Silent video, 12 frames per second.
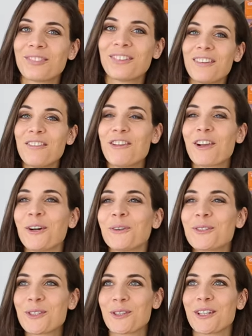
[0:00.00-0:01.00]

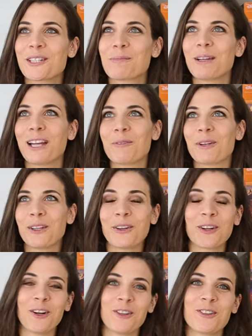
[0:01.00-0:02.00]
Difficult to explain when
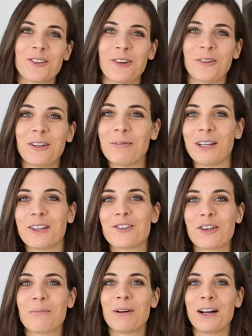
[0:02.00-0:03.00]
you can't show the
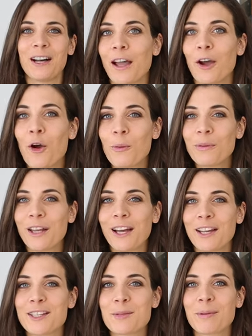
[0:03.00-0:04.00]
picture, but I hope that
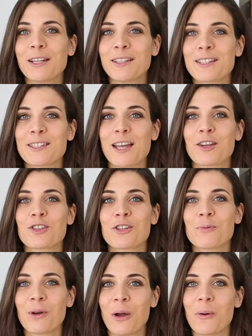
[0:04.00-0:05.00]
I explained the
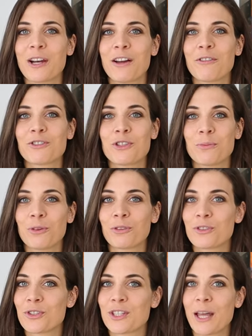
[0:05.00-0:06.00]
section well enough to
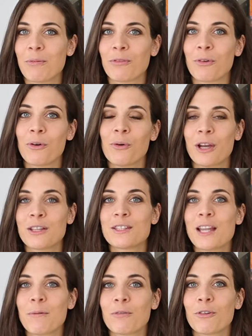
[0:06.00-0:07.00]
move to step four. And
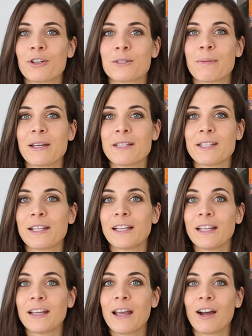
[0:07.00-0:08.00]
step four is
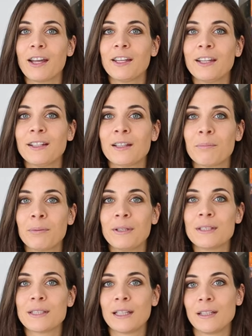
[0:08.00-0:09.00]
basically finding the
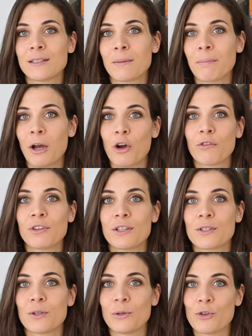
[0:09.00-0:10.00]
piece that is a part of the
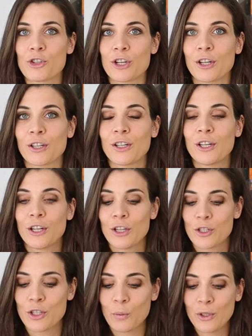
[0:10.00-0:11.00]
solution.
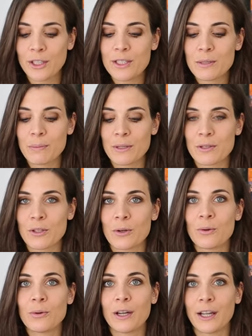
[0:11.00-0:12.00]
So with this
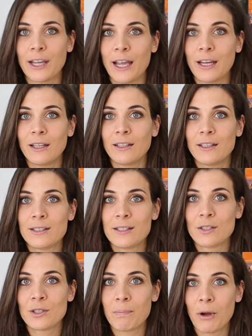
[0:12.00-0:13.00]
puzzle, again, this
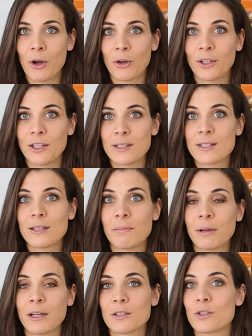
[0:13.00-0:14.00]
is the part that's
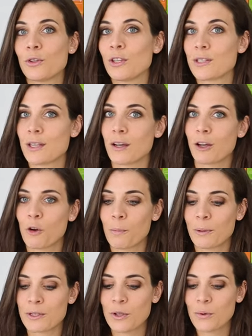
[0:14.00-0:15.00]
similar to the circle
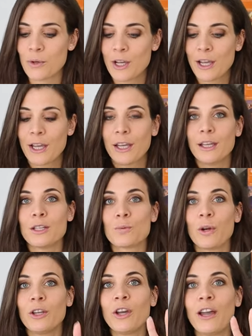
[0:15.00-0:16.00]
puzzle, is
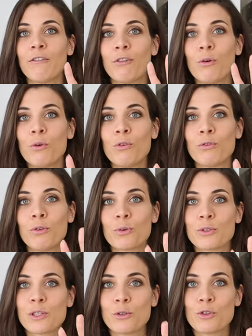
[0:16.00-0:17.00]
when you have all
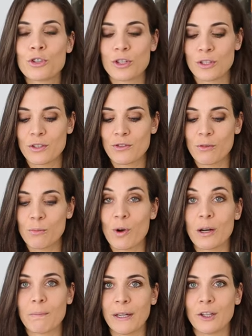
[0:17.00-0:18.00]
four solutions from
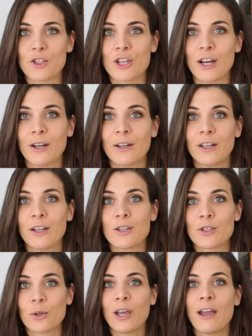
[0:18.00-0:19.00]
one picture,
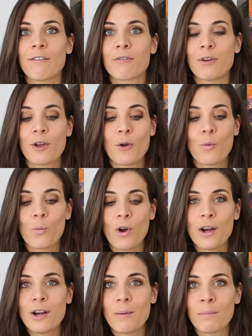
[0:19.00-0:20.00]
so you have
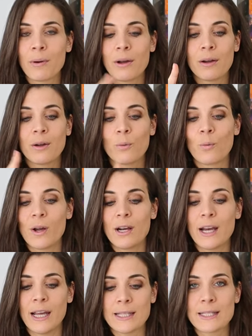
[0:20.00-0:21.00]
one number,
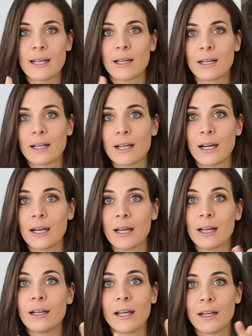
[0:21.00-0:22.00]
one letter,
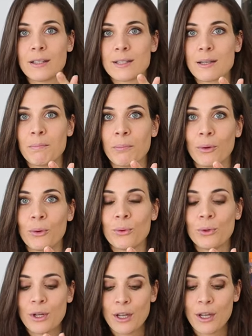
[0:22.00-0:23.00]
color, and
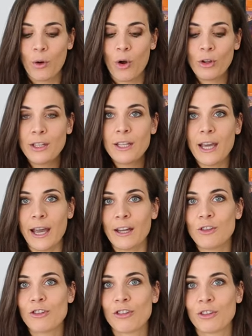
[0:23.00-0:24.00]
symbol. On the
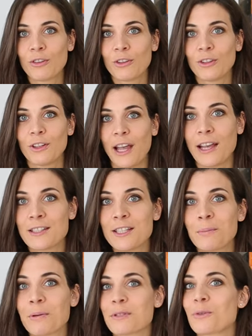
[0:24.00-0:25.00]
edge,
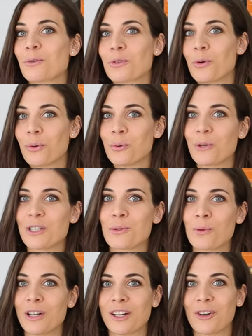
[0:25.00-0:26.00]
exit puzzles
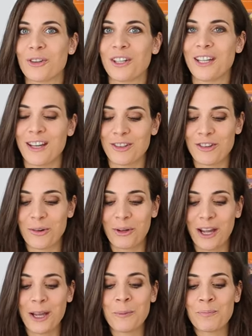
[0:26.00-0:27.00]
always work on the edge,
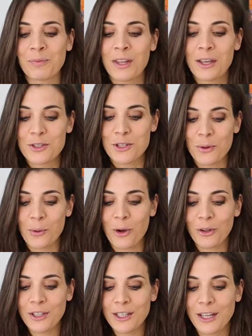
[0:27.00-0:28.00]
okay? So
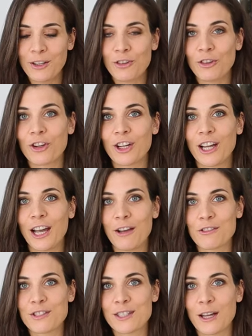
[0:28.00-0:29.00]
on the edge, you're gonna
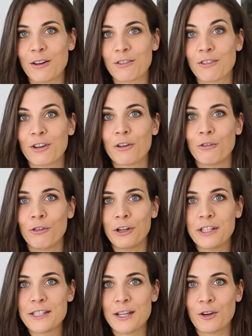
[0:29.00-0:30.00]
have stuff
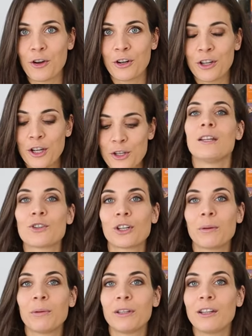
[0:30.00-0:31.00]
written on. It's
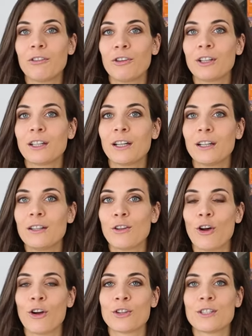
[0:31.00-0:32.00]
gonna be different colored
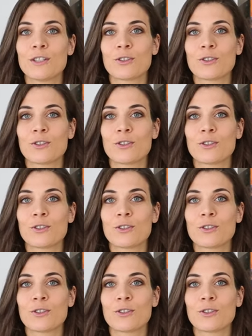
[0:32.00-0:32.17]
dots,